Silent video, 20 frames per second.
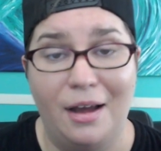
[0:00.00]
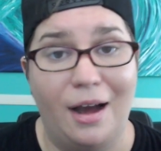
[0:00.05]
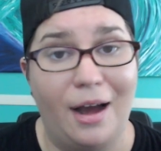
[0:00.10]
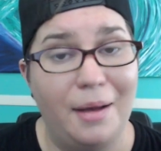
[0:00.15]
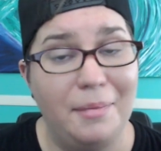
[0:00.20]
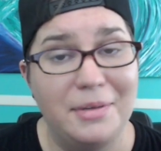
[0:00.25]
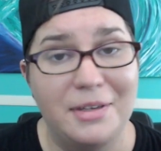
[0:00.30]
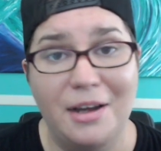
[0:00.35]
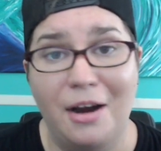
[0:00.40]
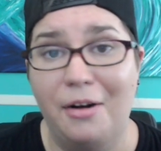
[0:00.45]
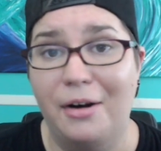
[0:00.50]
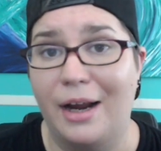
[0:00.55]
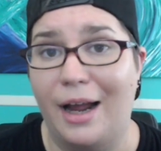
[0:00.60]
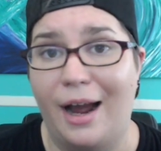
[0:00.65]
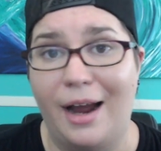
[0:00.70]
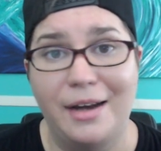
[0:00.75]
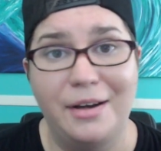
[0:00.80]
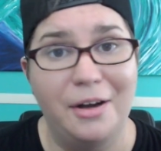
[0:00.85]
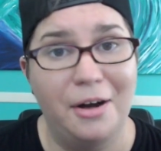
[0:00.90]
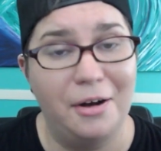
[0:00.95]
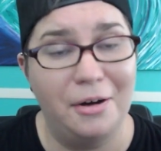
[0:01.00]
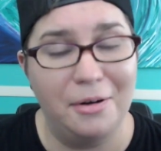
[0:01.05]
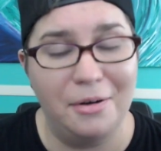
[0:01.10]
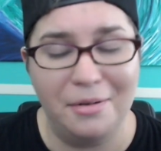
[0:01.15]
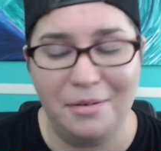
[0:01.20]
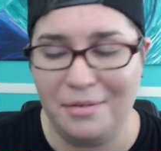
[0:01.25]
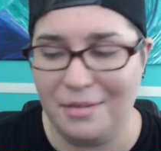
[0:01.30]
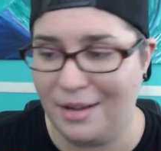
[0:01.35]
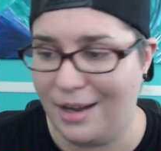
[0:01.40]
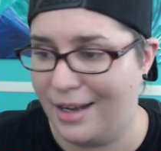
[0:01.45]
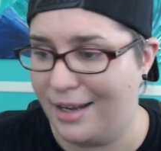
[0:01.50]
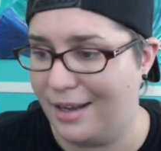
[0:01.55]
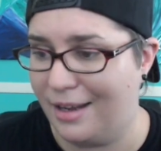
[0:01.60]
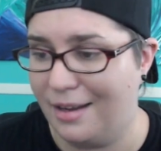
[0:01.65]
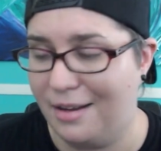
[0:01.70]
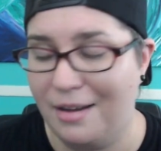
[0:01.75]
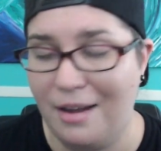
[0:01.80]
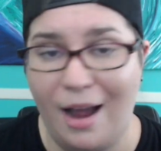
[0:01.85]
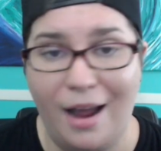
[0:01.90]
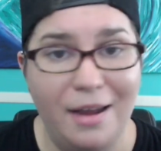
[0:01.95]
I'm sorry, I know, like,
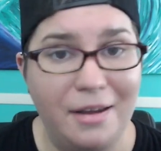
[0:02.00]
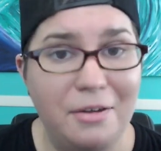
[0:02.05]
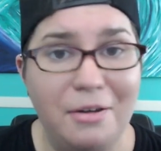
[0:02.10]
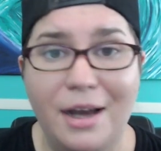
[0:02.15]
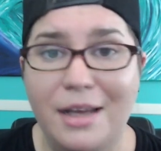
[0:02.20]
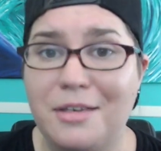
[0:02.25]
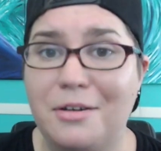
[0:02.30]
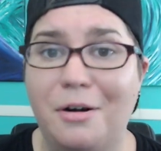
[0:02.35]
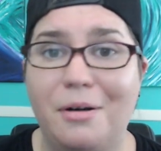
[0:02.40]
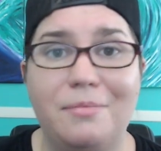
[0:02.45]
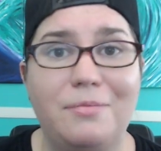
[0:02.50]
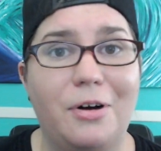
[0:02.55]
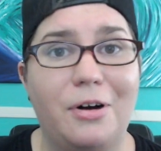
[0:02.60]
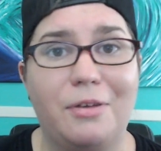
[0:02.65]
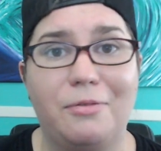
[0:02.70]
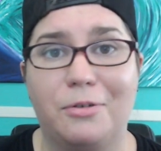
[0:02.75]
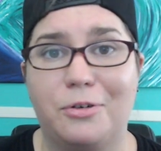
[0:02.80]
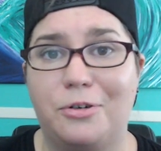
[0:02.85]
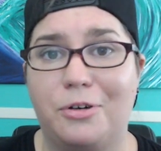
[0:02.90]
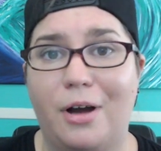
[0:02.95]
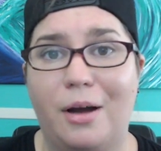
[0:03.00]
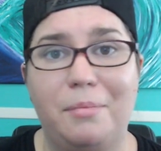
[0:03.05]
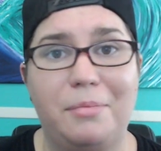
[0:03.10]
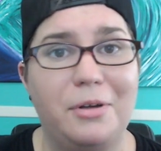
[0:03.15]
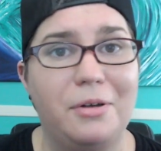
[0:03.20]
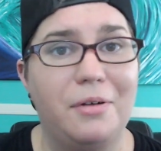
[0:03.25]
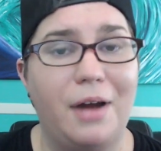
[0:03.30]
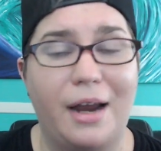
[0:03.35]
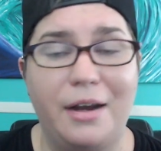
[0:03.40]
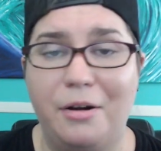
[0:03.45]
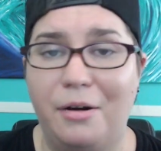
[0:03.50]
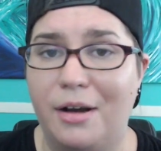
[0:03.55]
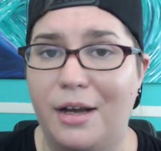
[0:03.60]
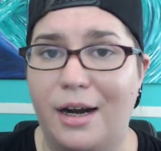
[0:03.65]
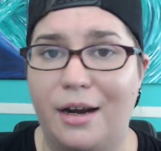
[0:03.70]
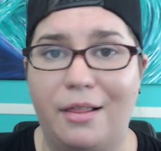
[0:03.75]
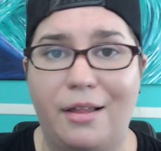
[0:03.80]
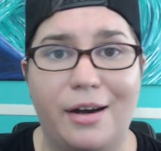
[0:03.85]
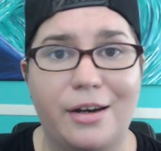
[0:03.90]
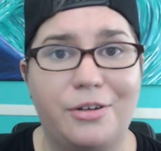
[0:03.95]
you guys know I'm voting for Trump. You know, I know I
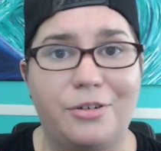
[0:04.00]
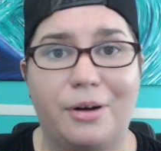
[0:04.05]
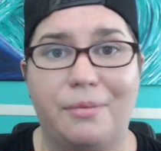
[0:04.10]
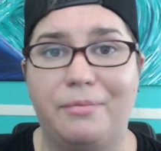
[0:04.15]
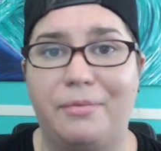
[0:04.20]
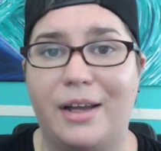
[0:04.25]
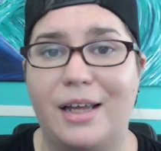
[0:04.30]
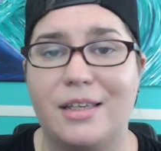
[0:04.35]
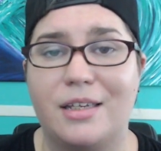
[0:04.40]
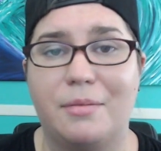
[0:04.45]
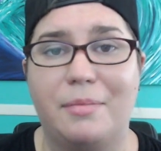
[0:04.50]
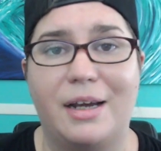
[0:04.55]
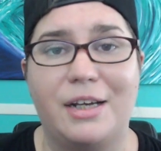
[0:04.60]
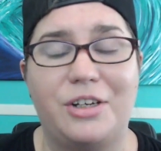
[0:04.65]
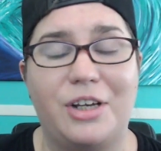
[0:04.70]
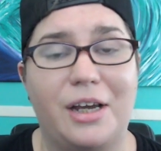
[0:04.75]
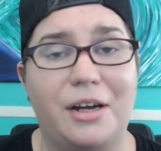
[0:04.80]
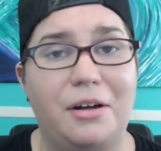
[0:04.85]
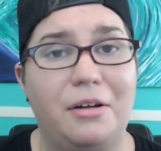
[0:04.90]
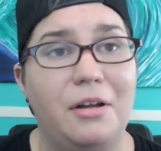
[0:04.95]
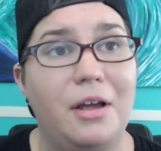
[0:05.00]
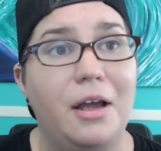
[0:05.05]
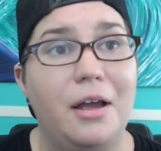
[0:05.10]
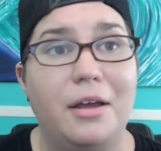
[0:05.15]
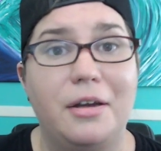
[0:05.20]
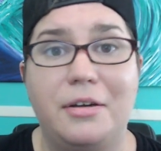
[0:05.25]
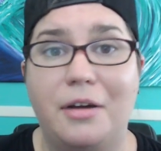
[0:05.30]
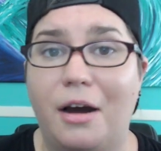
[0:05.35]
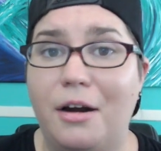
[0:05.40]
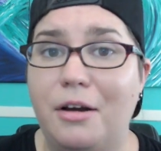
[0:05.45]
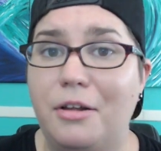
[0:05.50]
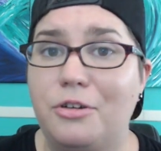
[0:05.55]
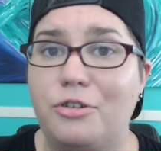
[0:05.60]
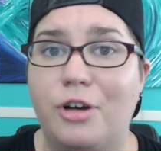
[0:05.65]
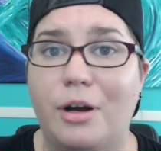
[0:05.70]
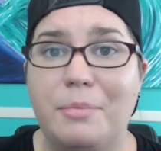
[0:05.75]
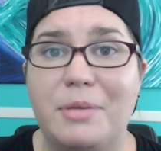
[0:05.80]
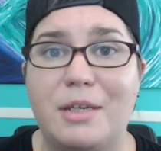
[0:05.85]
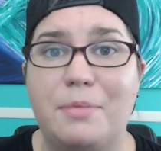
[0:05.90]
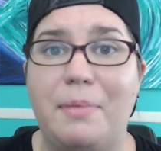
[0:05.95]
got a lot of Trump fans on my channel. Donald
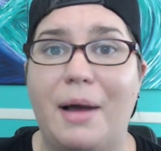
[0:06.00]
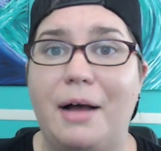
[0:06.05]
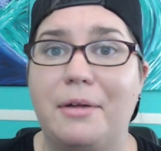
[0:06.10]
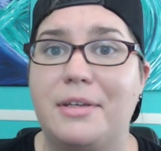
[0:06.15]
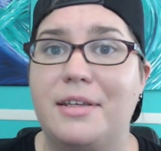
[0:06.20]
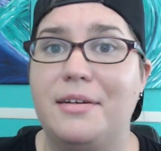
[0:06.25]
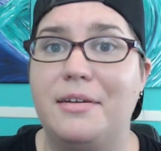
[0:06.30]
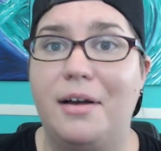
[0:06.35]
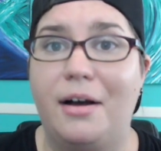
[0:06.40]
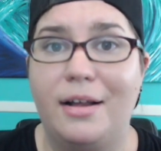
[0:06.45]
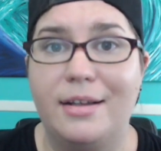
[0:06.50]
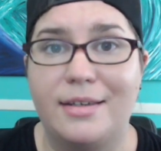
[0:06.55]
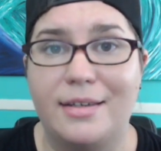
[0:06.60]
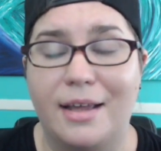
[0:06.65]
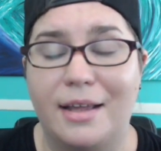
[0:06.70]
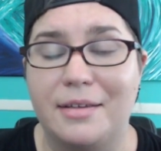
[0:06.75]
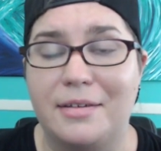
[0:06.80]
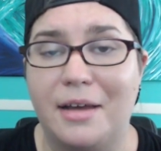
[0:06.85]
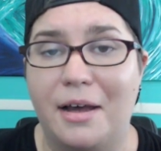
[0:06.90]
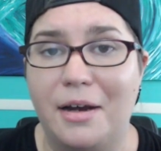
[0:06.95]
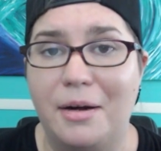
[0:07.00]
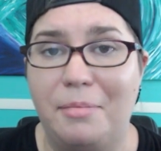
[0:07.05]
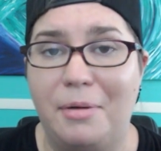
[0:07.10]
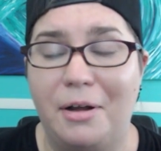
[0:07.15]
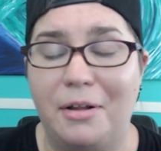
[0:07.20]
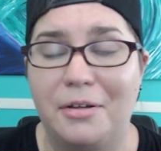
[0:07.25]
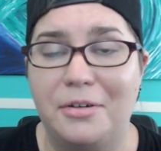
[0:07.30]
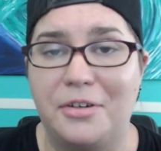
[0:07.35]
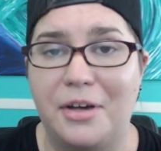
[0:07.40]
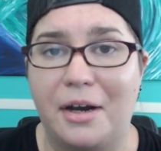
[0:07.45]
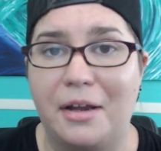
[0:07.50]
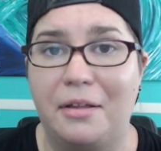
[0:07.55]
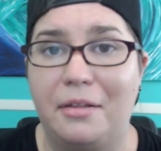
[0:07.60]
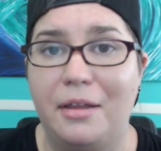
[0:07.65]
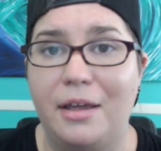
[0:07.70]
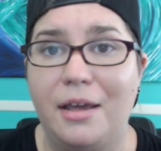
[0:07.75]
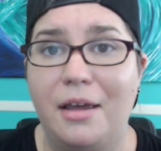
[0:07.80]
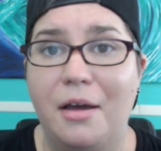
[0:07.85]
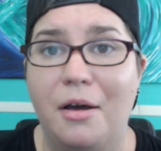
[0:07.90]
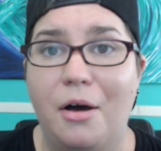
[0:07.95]
Trump spouts nonsense
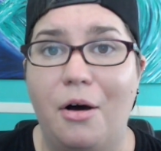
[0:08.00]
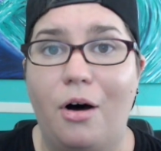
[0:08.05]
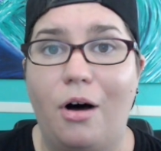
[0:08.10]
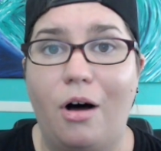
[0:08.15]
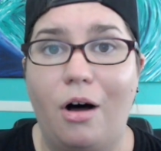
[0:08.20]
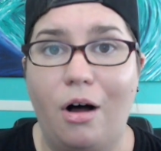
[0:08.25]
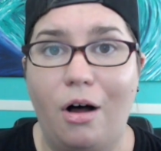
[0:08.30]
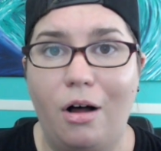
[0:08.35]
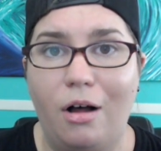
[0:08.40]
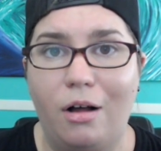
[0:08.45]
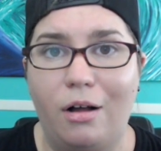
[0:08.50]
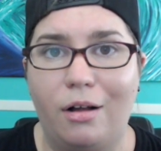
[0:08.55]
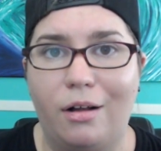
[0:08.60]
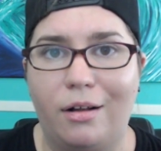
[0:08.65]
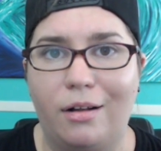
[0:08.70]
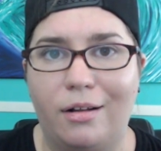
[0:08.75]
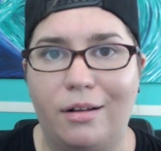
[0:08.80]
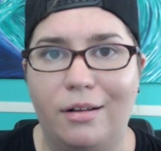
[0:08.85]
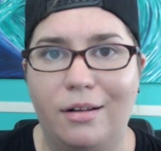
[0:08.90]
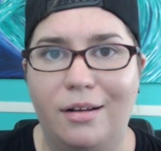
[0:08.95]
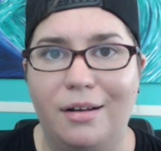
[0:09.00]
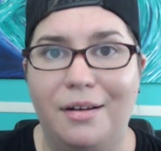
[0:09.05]
unapologetically all